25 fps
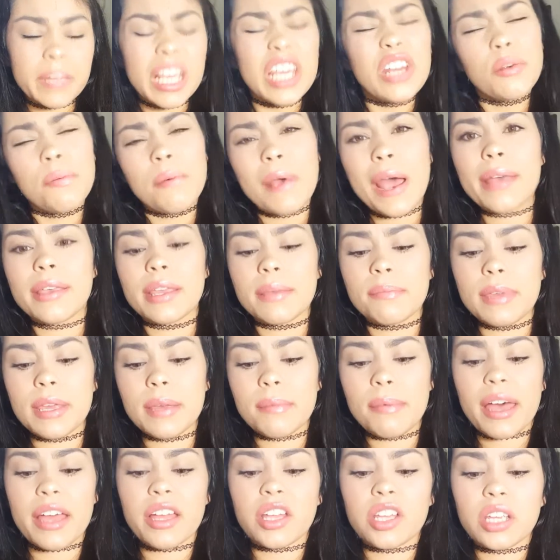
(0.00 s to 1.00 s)
It'll probably be
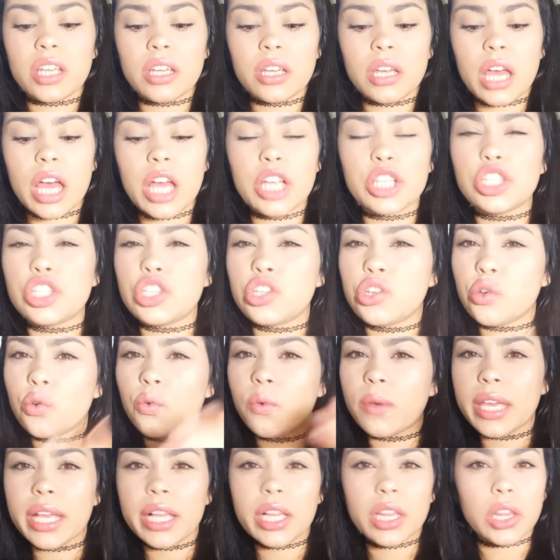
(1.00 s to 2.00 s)
about a
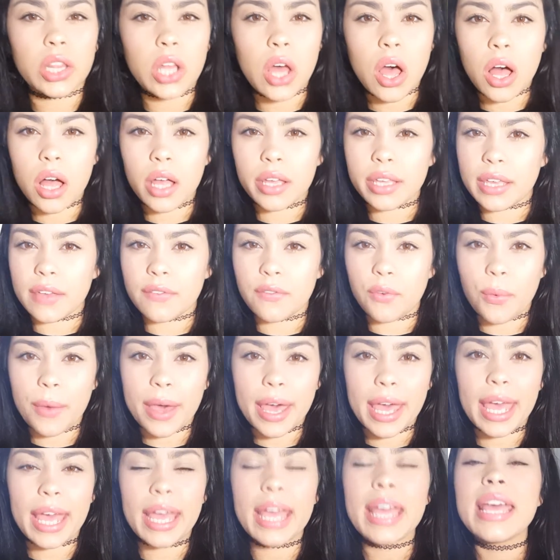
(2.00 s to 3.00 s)
2-week long
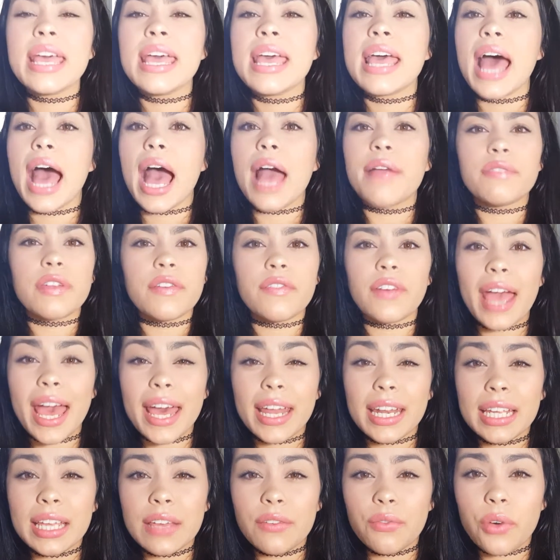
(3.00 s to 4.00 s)
giveaway. I've never
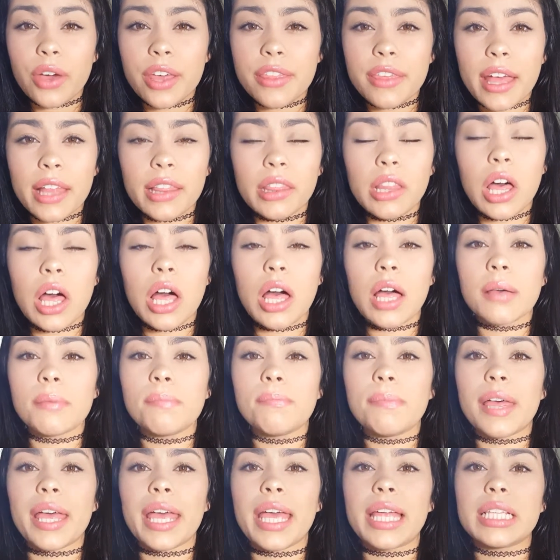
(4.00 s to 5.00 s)
had a giveaway that long,
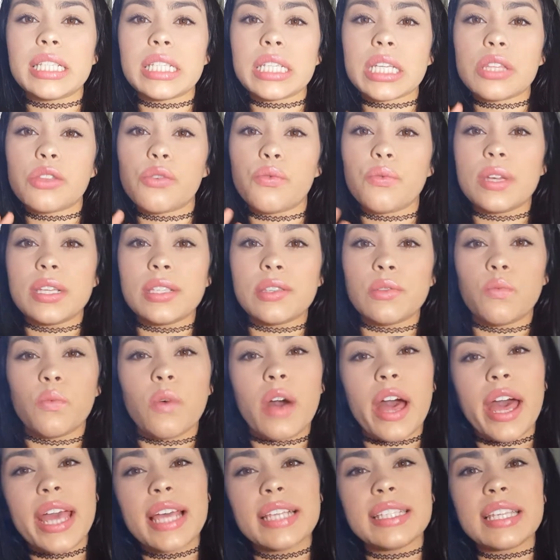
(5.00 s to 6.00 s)
but the reason
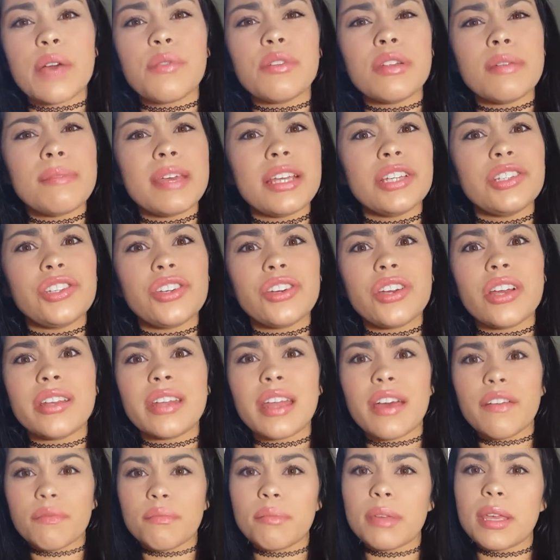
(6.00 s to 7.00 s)
why is I want to make sure
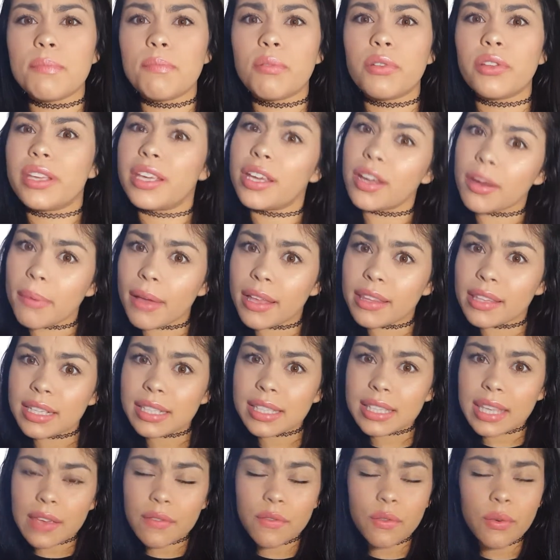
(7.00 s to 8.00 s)
enough people hear about
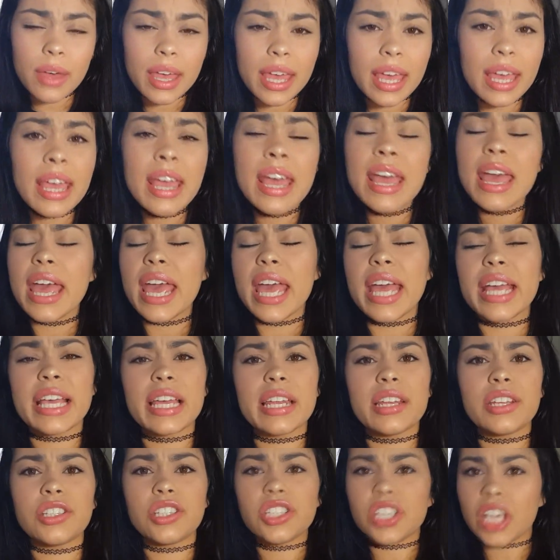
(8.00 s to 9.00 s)
this giveaway and
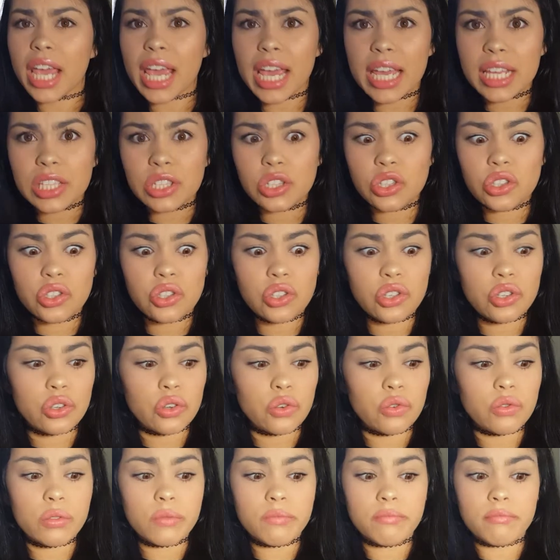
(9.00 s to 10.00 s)
get a chance
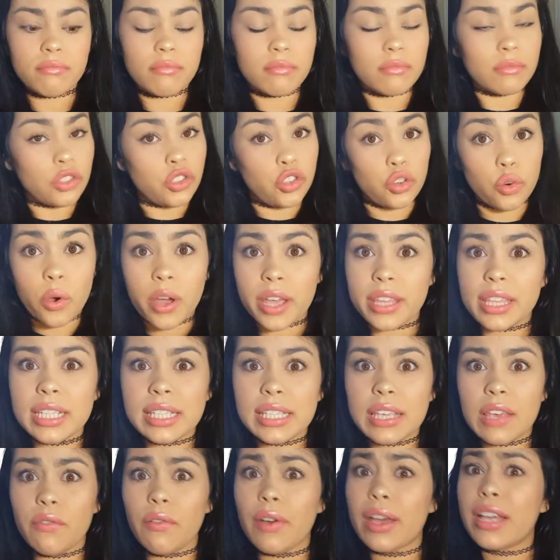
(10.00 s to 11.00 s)
to join
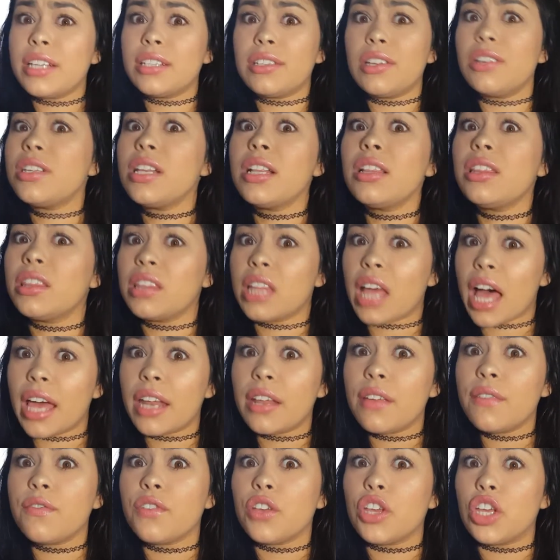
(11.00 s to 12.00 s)
this giveaway, because there's a
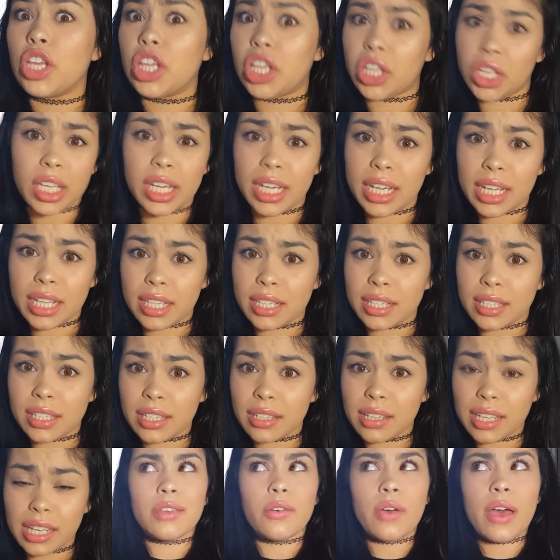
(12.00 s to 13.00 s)
lot of goodies
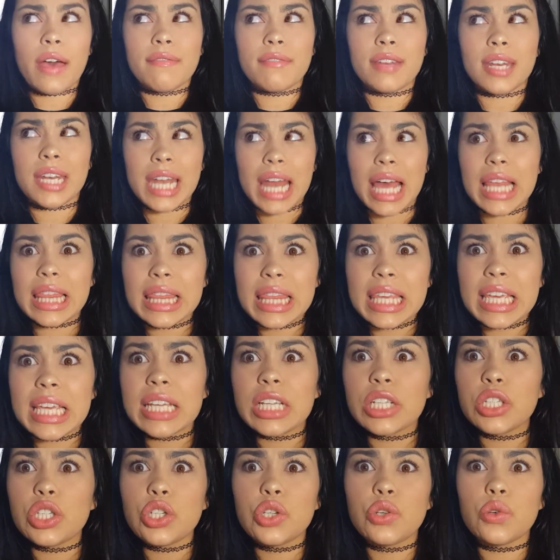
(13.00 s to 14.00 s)
and you have
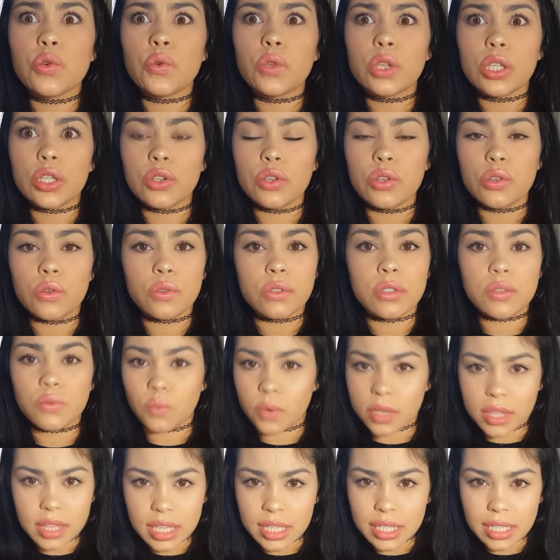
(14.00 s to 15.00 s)
nothing to lose
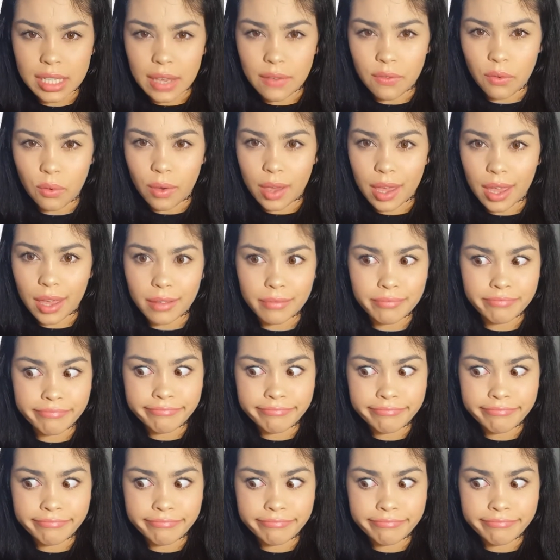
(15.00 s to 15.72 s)
with this giveaway.